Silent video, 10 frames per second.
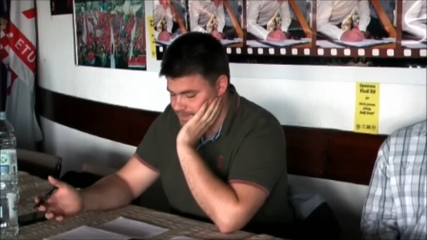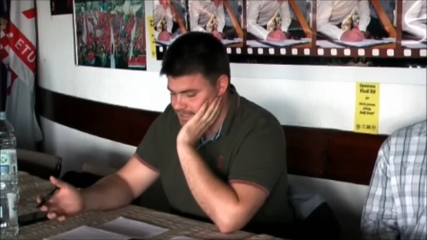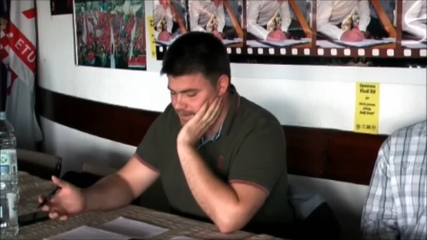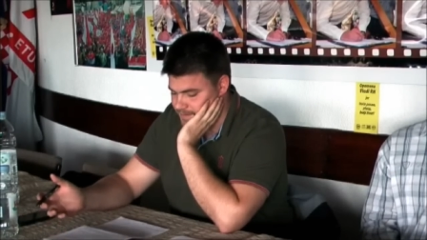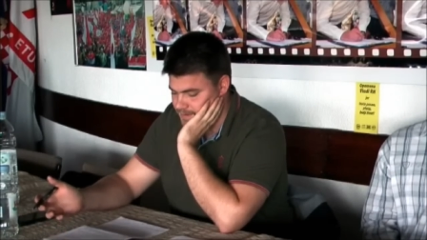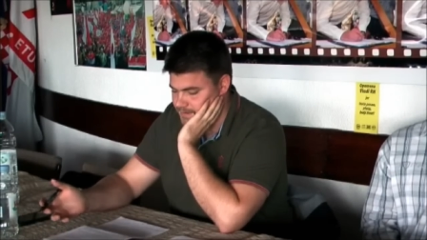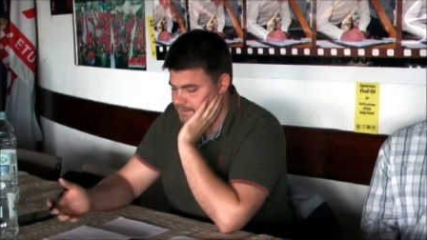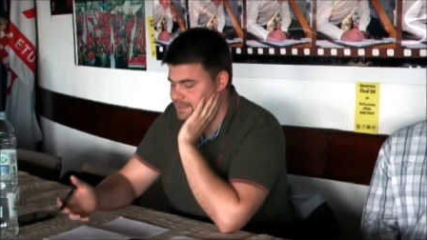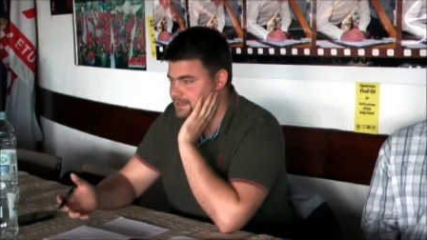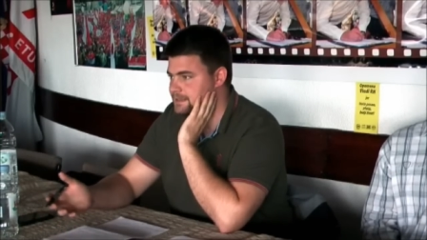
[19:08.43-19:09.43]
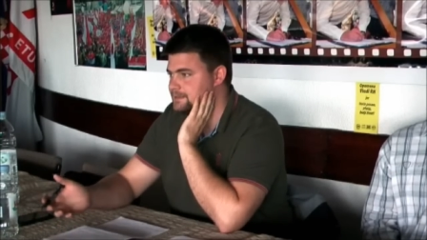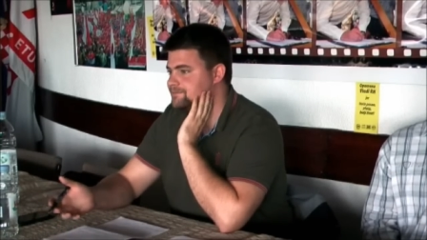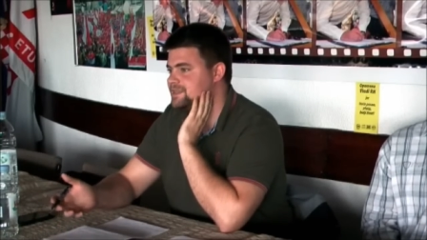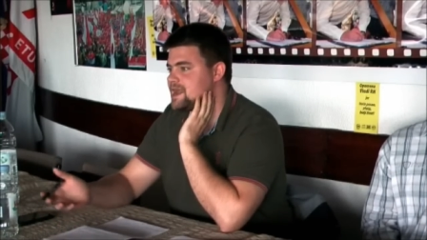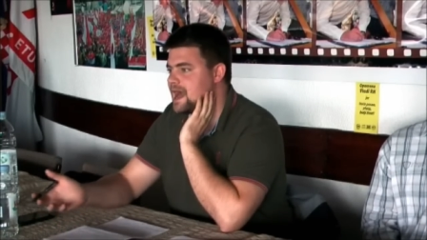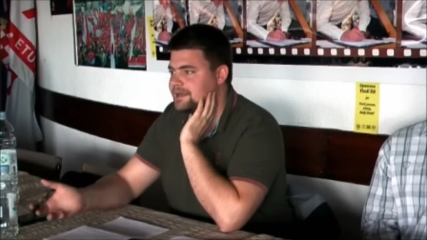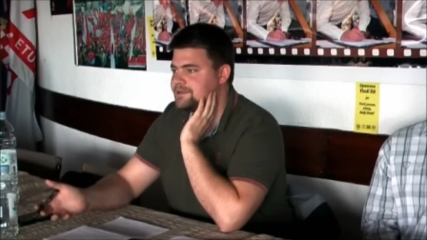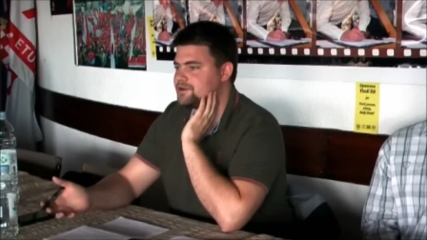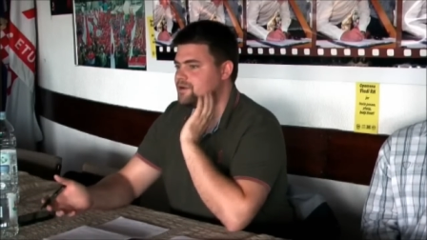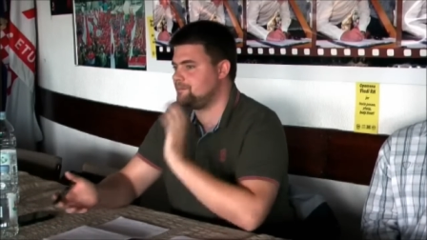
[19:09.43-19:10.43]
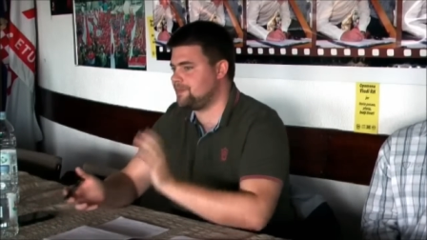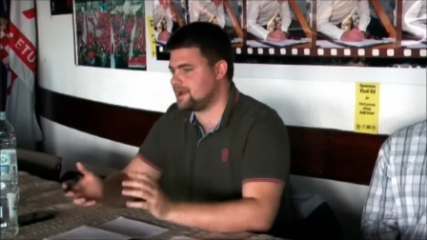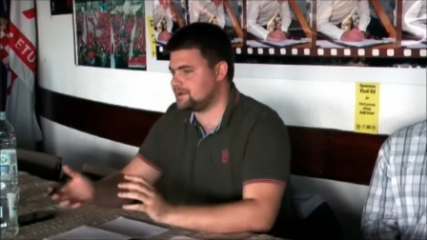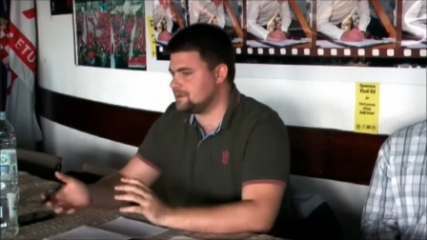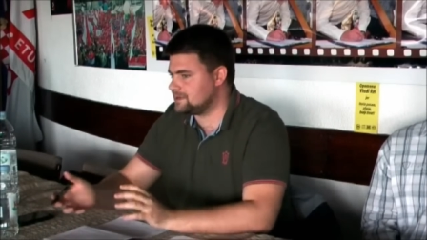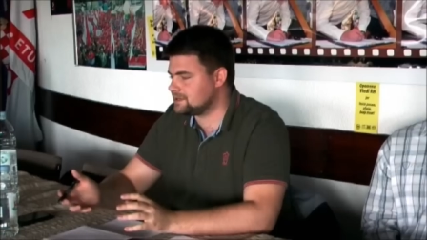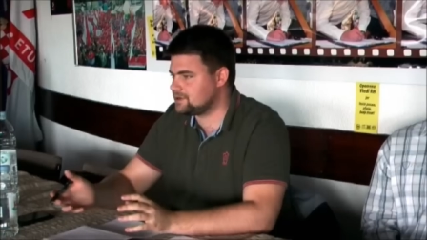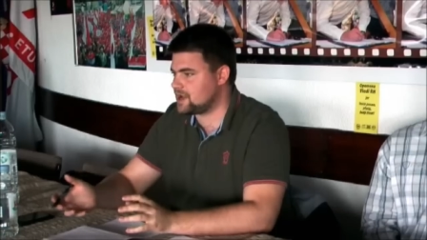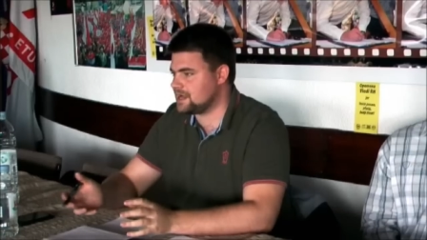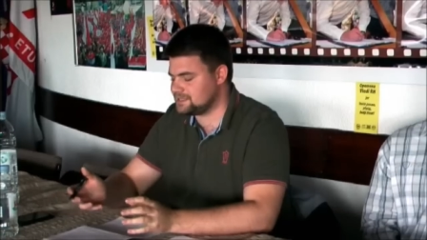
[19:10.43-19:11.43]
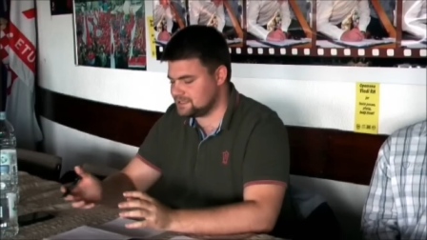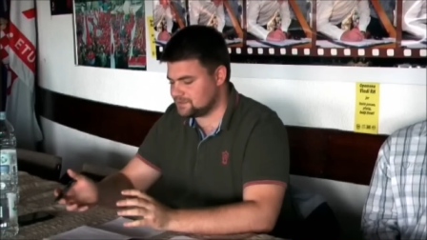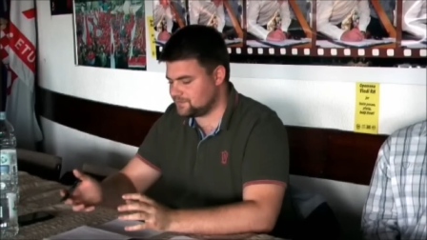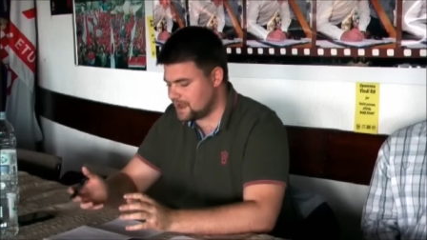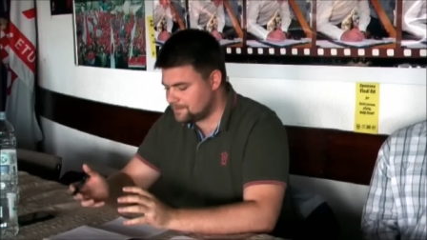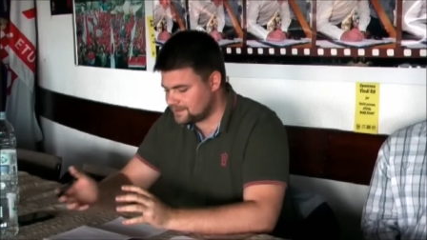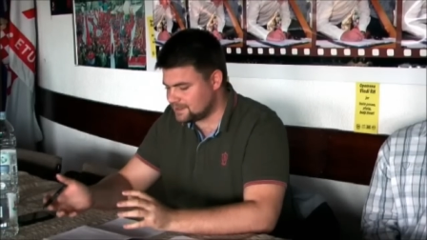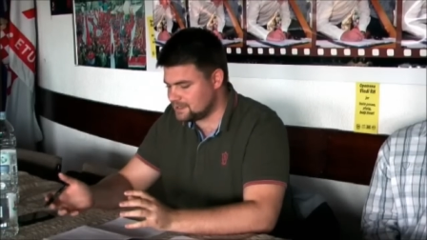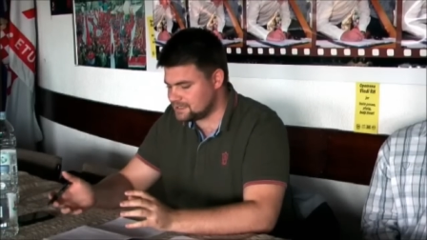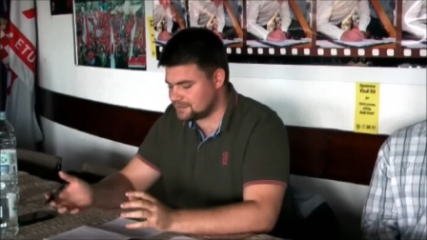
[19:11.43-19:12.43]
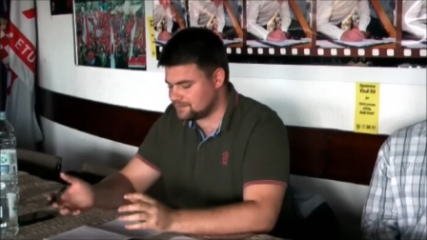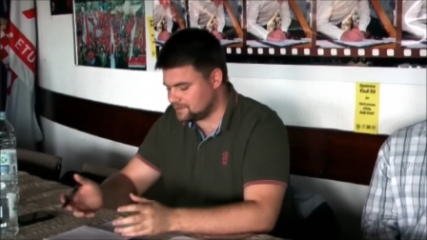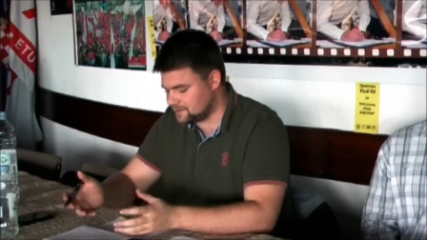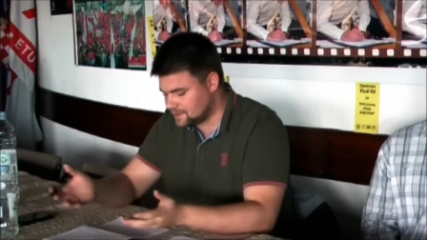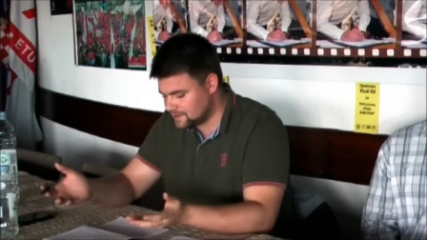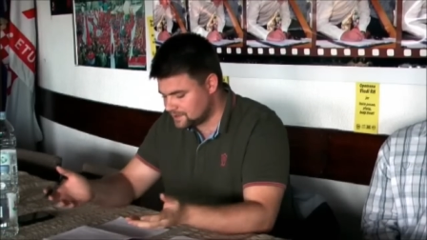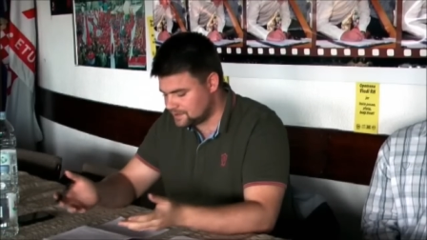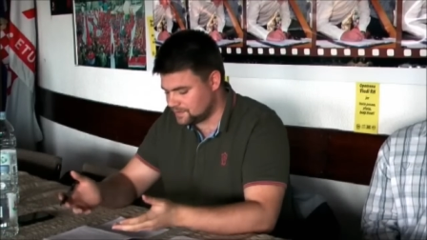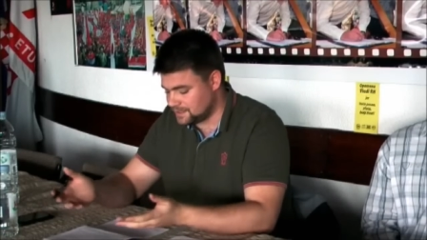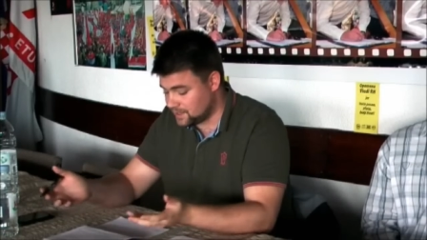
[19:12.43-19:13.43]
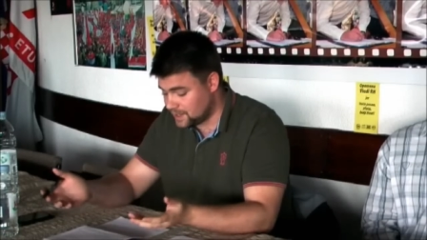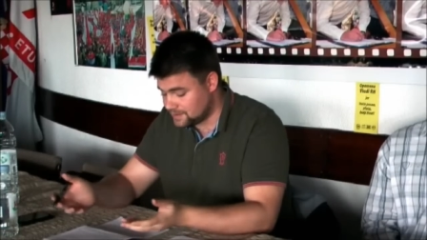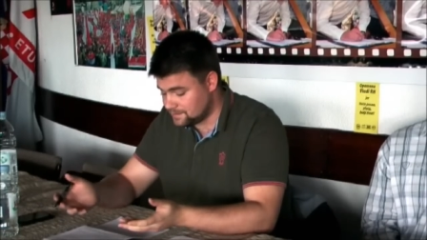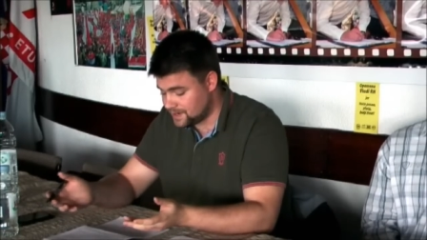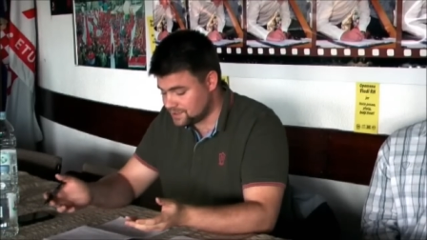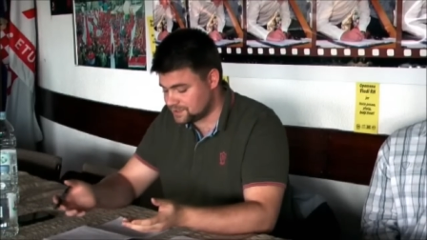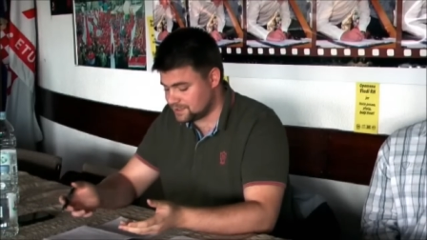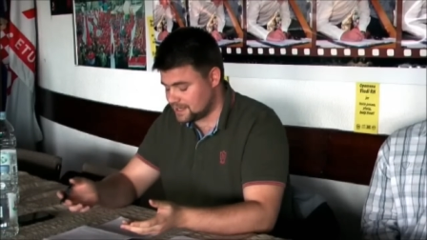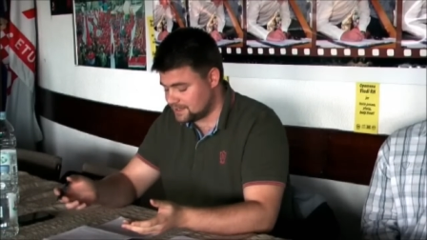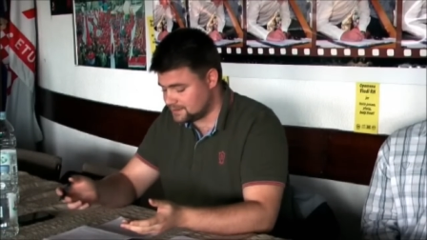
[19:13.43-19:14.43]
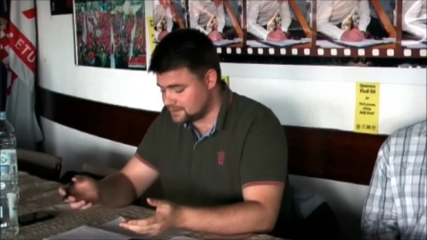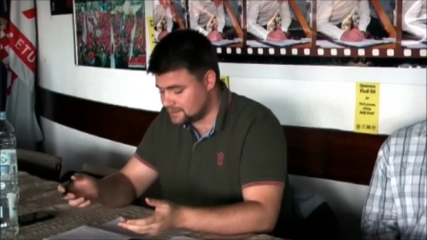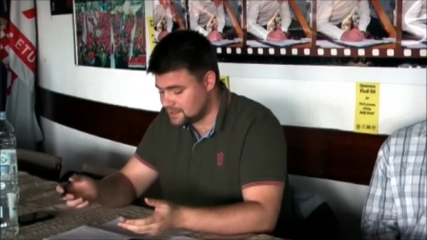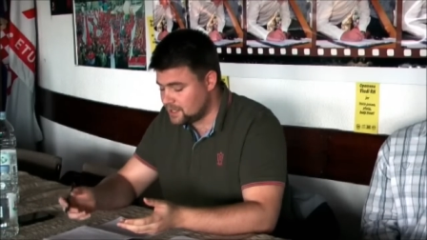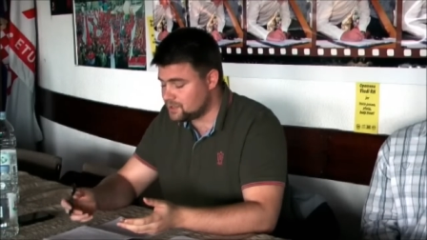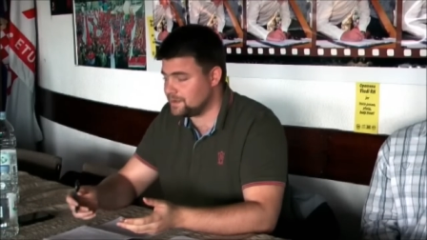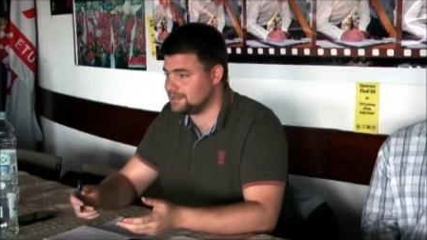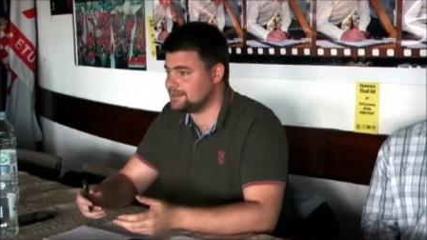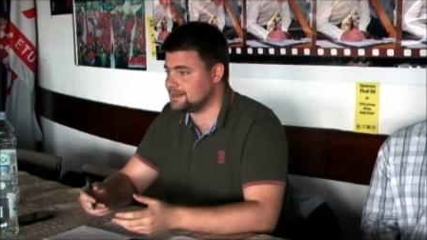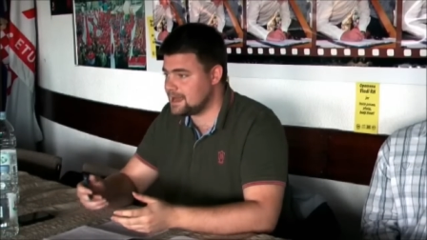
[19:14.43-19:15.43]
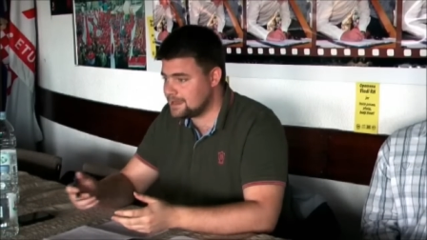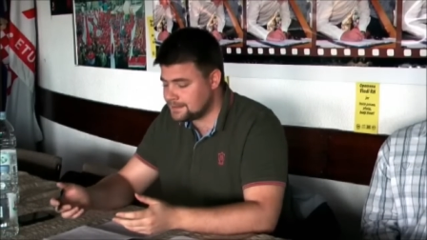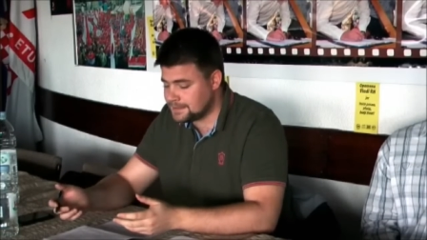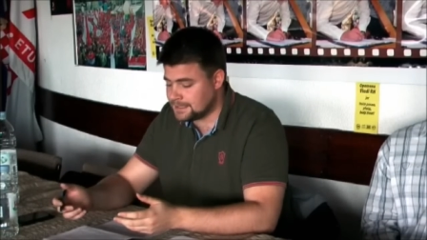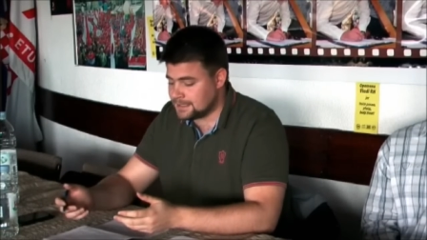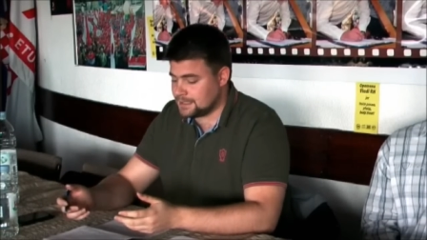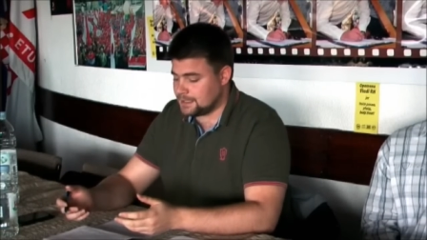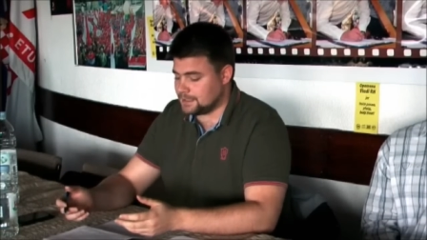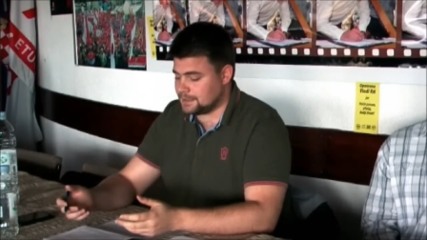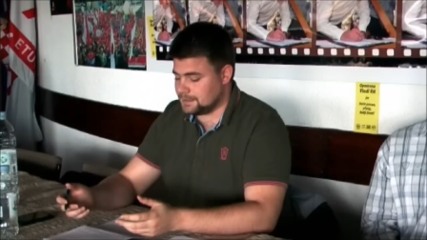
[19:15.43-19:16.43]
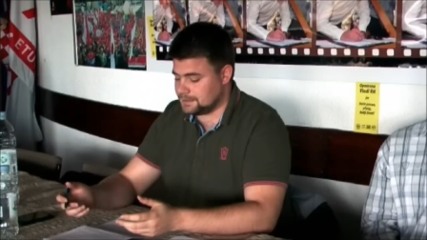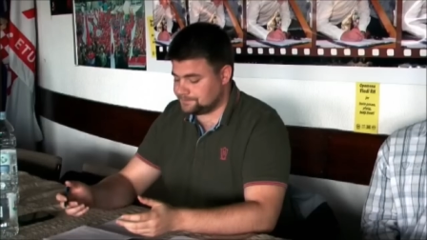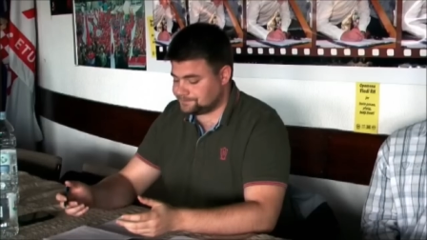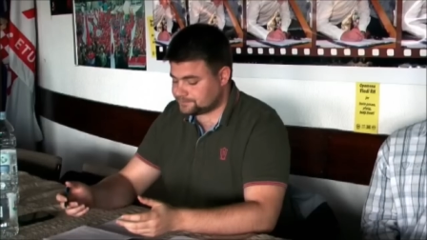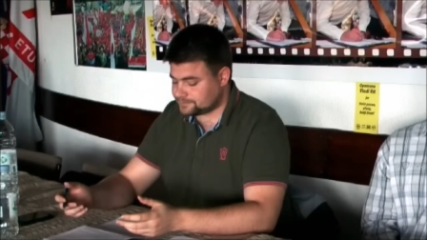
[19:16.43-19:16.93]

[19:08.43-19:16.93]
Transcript: example, the, the other comparable crisis of capitalism that occurred with the Great Depression in 1929, um,